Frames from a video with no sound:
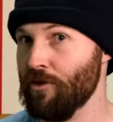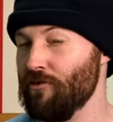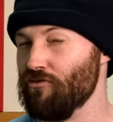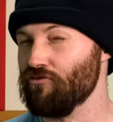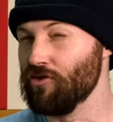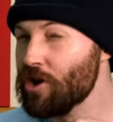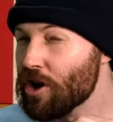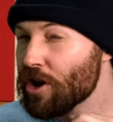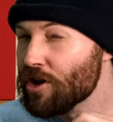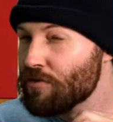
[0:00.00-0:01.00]
if you
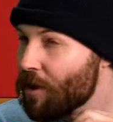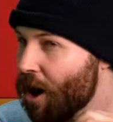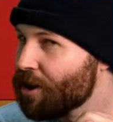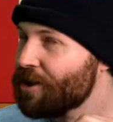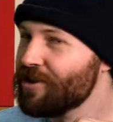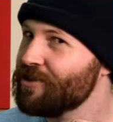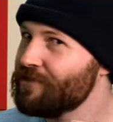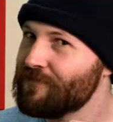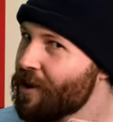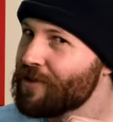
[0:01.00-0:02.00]
really want it and
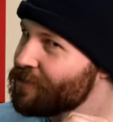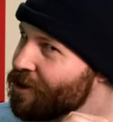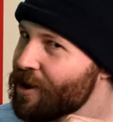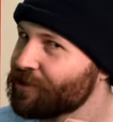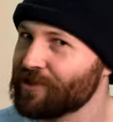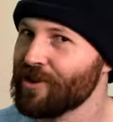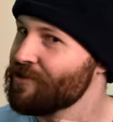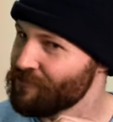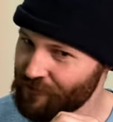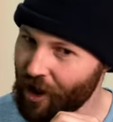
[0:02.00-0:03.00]
you vote yes,
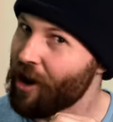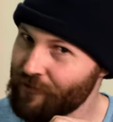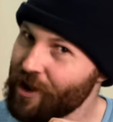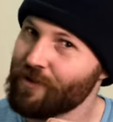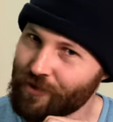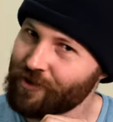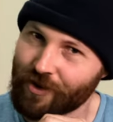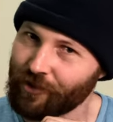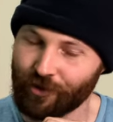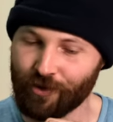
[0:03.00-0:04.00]
Robin will
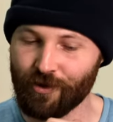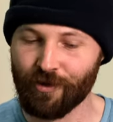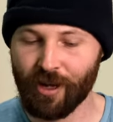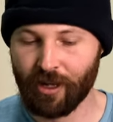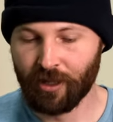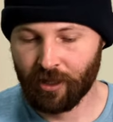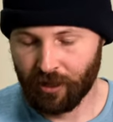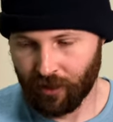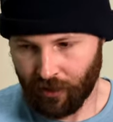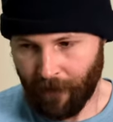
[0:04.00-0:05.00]
give it to you.
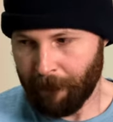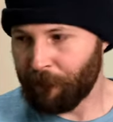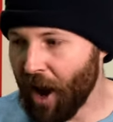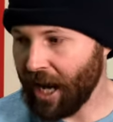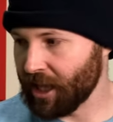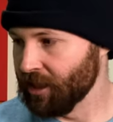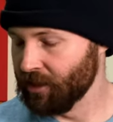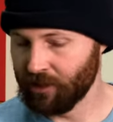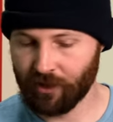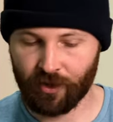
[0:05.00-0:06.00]
Fuck!
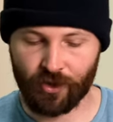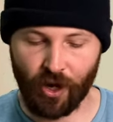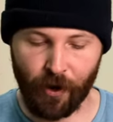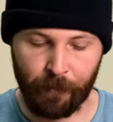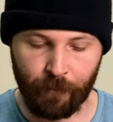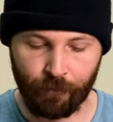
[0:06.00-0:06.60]
So,